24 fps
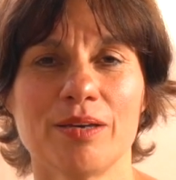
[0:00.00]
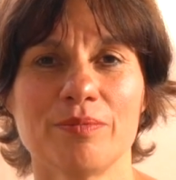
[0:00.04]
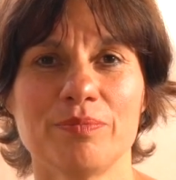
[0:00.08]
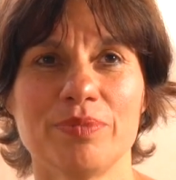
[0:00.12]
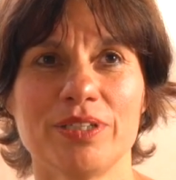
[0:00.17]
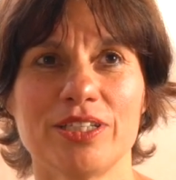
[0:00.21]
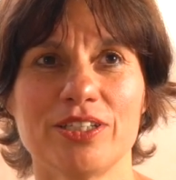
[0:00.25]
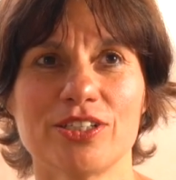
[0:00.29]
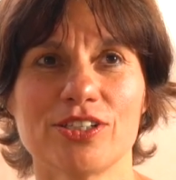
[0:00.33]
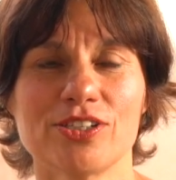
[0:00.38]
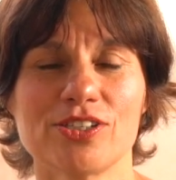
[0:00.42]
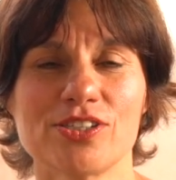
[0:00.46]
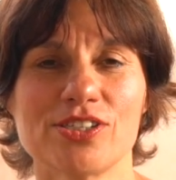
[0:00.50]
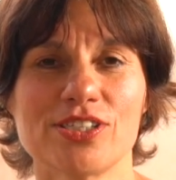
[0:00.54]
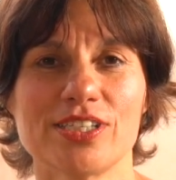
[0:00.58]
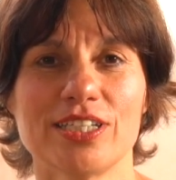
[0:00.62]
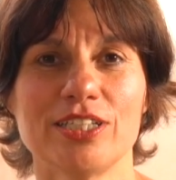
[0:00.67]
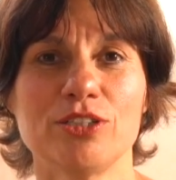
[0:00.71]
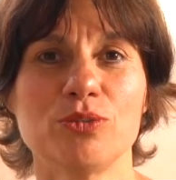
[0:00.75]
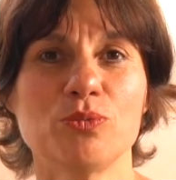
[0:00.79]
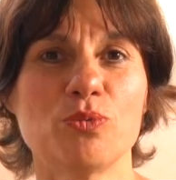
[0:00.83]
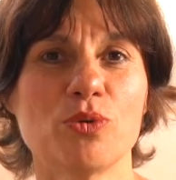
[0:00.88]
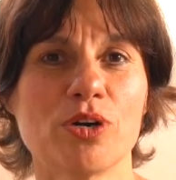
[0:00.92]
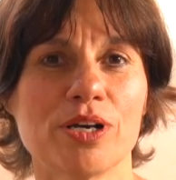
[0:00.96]
because
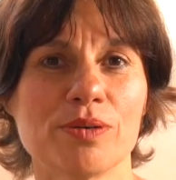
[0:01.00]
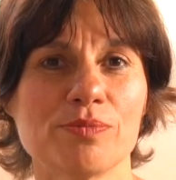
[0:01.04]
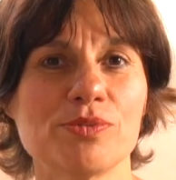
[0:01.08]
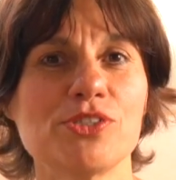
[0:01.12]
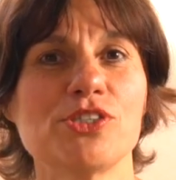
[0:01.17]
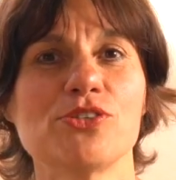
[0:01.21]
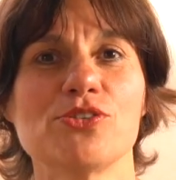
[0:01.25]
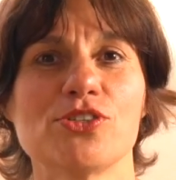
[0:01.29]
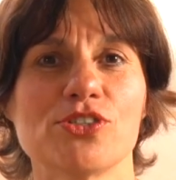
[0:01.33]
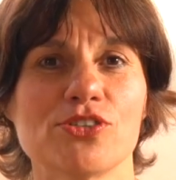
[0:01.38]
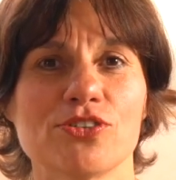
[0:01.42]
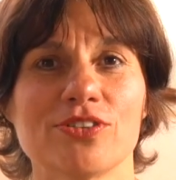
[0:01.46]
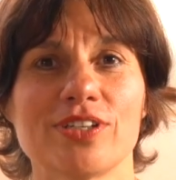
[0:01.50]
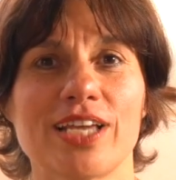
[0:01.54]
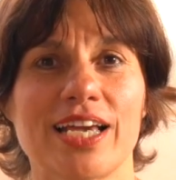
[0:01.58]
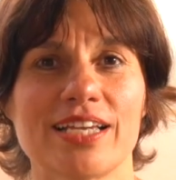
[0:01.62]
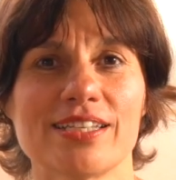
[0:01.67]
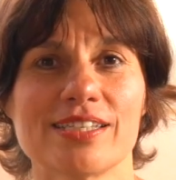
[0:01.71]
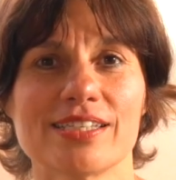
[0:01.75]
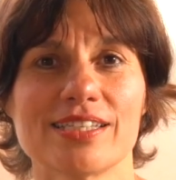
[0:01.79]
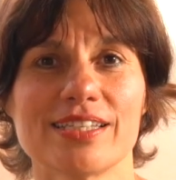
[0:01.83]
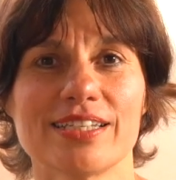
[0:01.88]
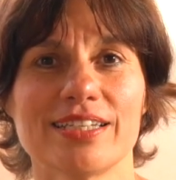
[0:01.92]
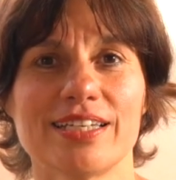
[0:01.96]
it warms you so
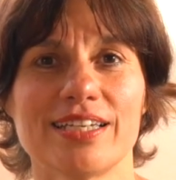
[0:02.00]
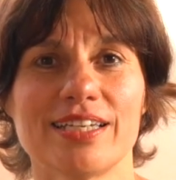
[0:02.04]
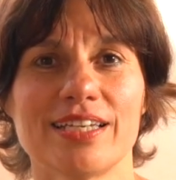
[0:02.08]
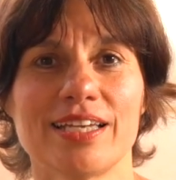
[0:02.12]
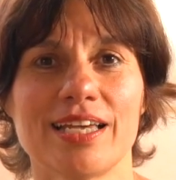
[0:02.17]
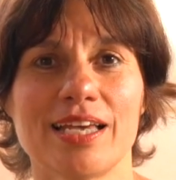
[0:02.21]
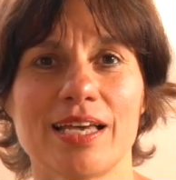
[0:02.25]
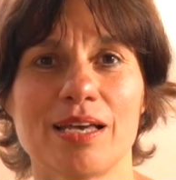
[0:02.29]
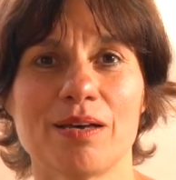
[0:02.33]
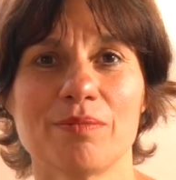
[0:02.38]
nicely.